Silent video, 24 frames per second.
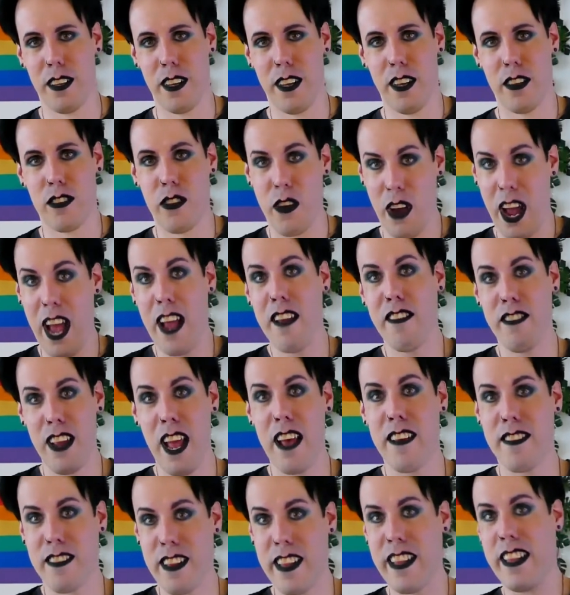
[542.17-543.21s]
So she
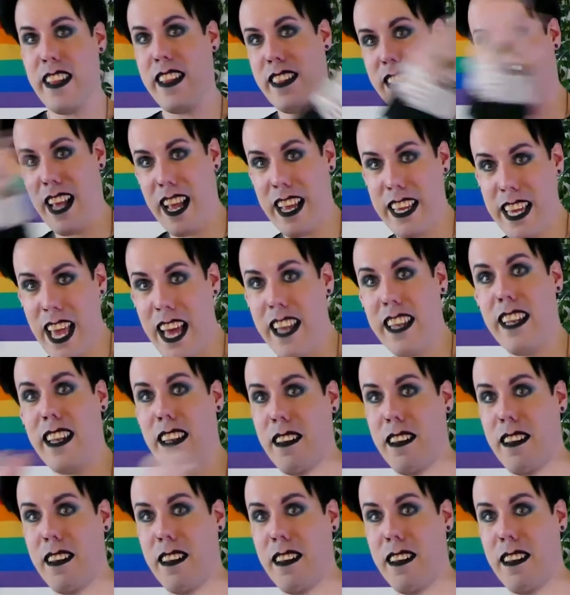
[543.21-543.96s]
has to, again,